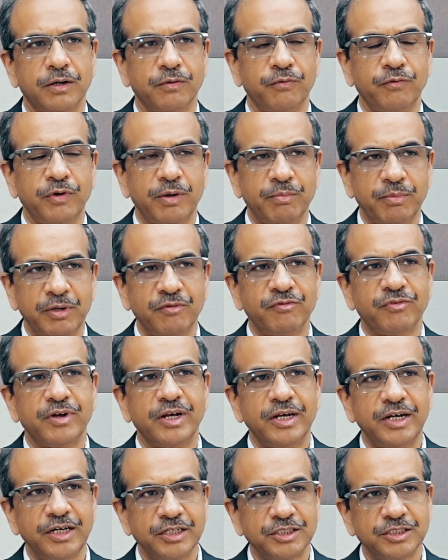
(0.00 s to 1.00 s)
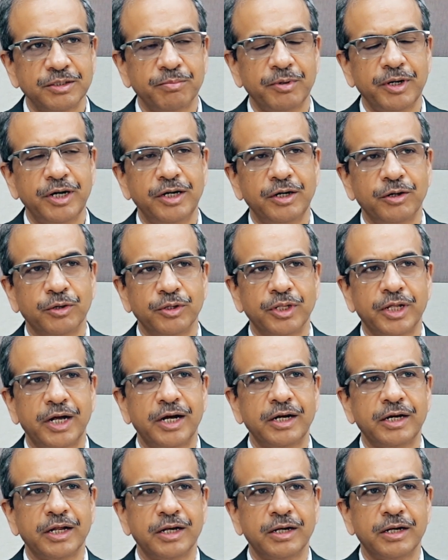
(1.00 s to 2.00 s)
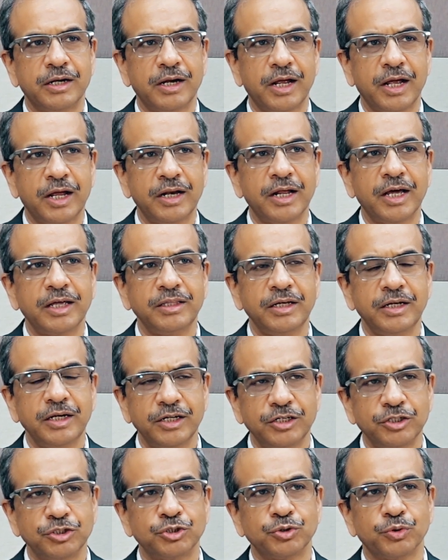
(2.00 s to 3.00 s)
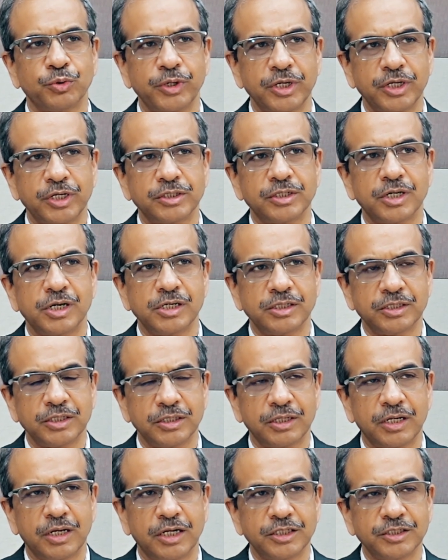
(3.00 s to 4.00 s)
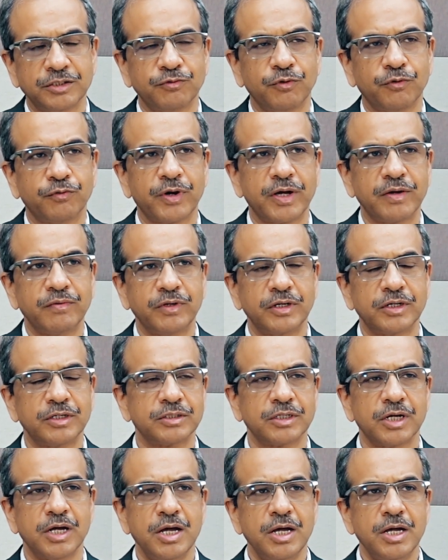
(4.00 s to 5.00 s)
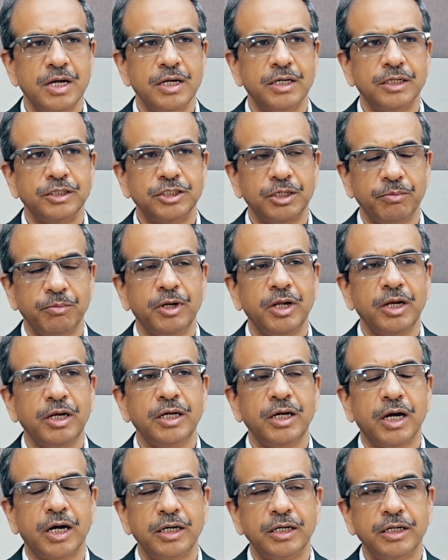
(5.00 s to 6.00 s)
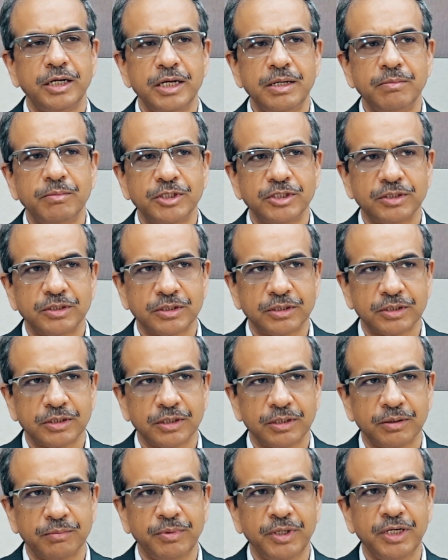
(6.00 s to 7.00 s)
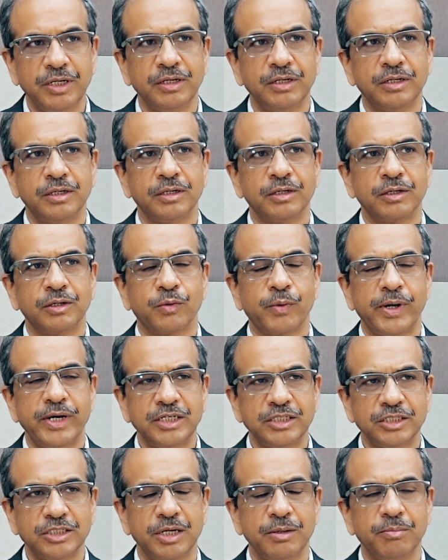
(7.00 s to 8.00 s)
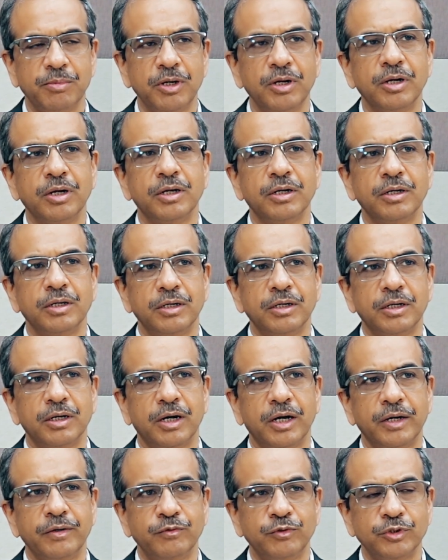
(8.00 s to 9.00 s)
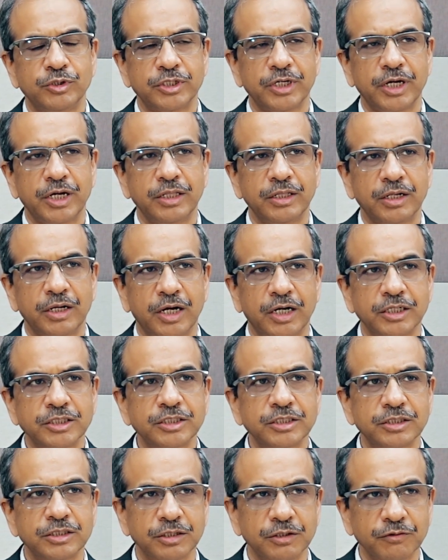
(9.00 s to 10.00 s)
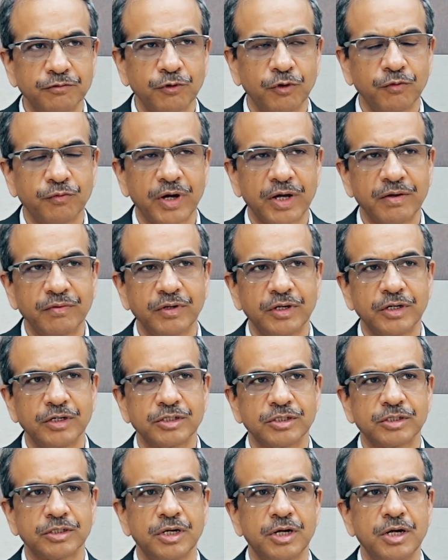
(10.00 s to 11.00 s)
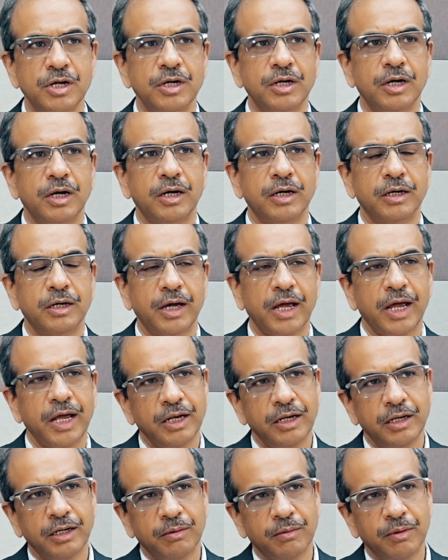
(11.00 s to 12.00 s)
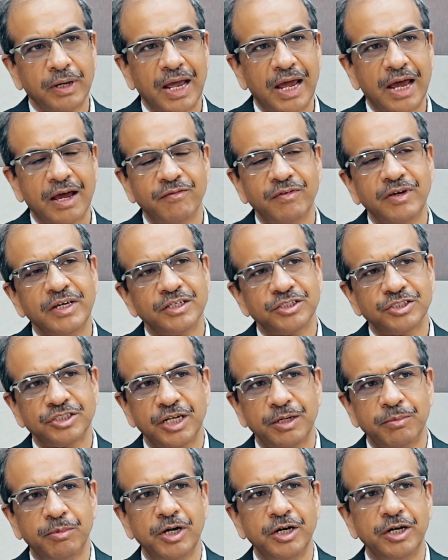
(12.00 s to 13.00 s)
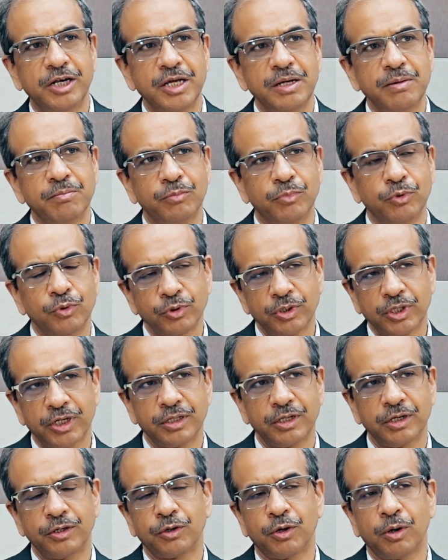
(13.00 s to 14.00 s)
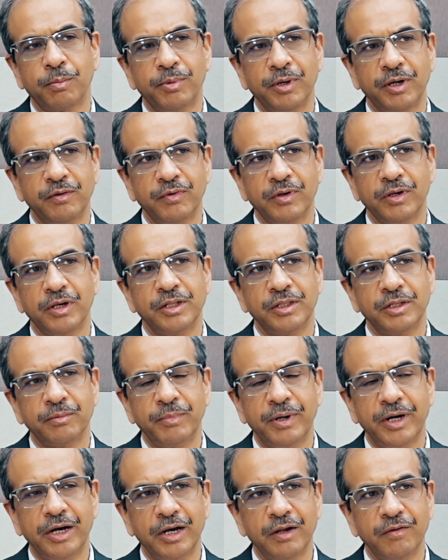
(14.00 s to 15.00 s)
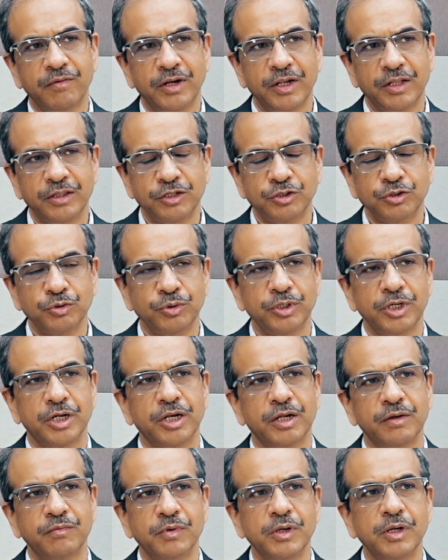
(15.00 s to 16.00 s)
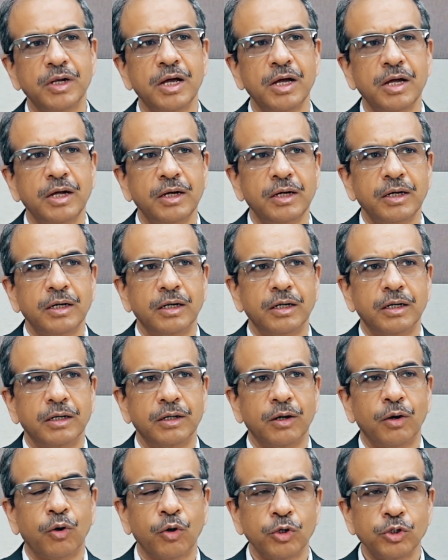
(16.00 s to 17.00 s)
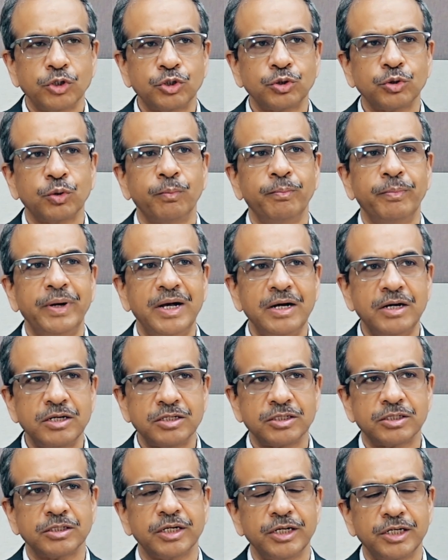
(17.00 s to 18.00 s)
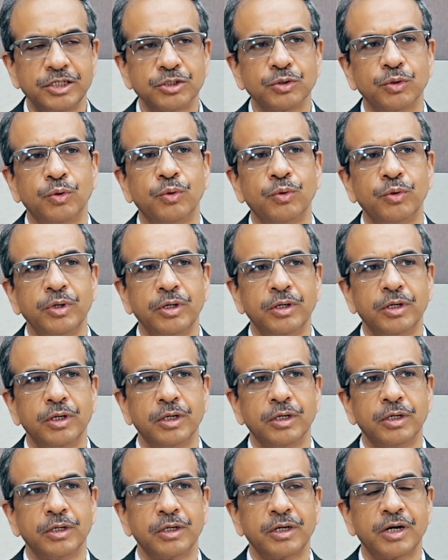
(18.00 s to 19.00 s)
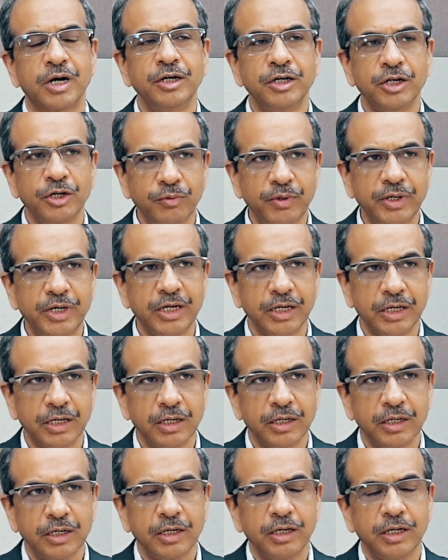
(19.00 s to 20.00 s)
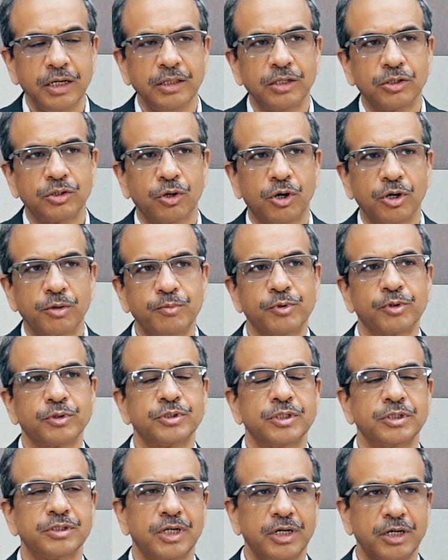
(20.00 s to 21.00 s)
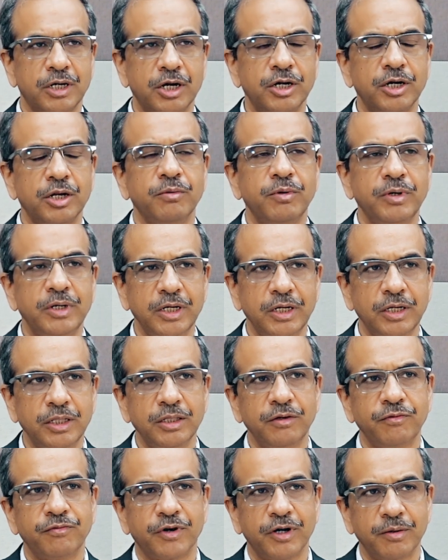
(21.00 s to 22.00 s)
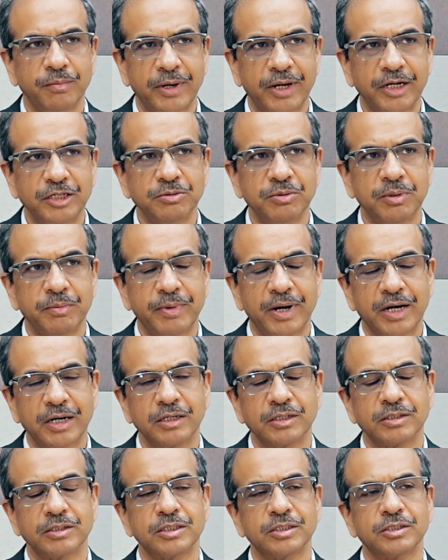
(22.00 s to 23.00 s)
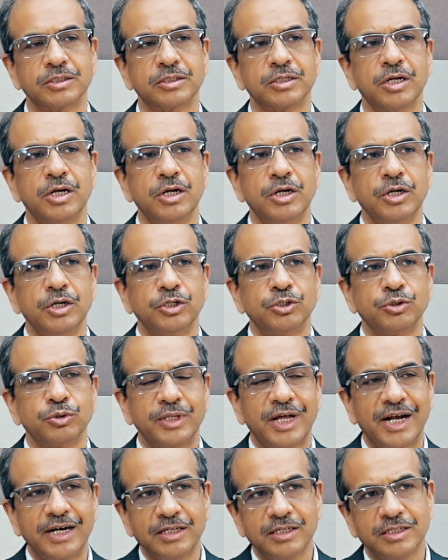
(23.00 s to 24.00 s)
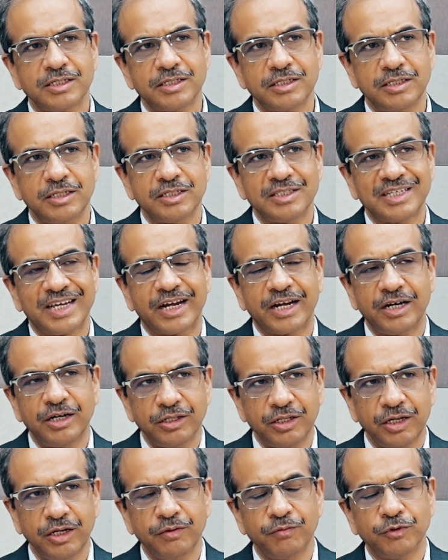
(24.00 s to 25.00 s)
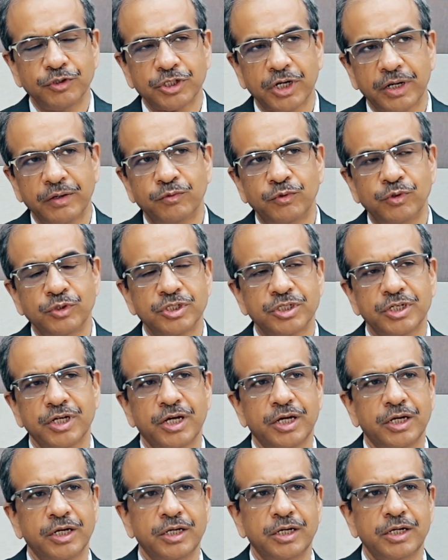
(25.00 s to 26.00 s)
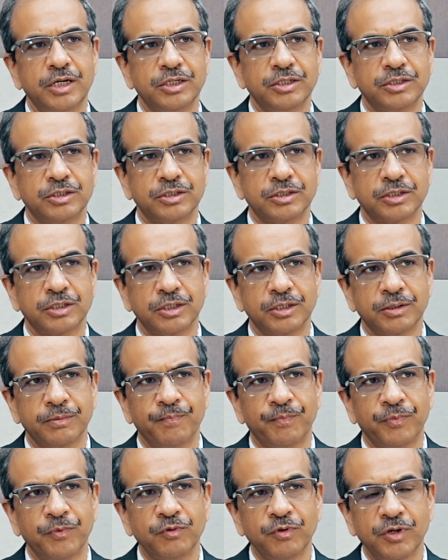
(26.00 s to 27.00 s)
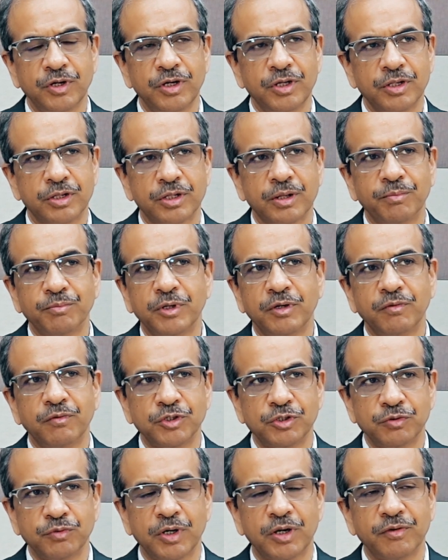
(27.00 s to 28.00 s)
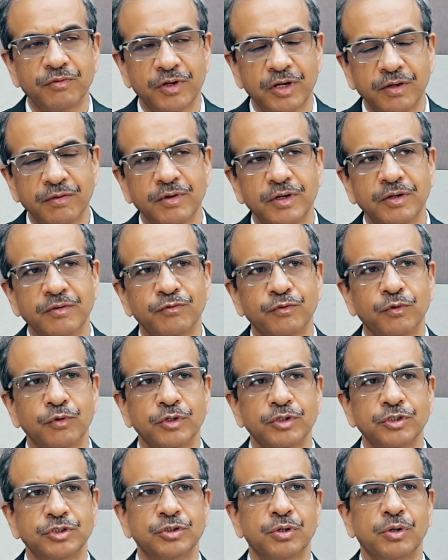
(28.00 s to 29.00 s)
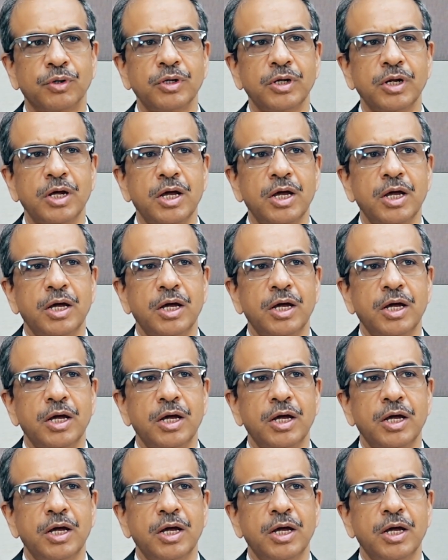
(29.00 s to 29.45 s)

We have been fairly disciplined on that, and I think it is showing results in the last 4-5 years. Similarly, our team has been quite stable, I would say, in the last 4-5 years. And having a stable team, both at the top level, in the mid level, and the junior level, also builds its own continuity in the thought process and continuity in the fund management practices. So that is the second thing which I would say is something which we are very, very focused on.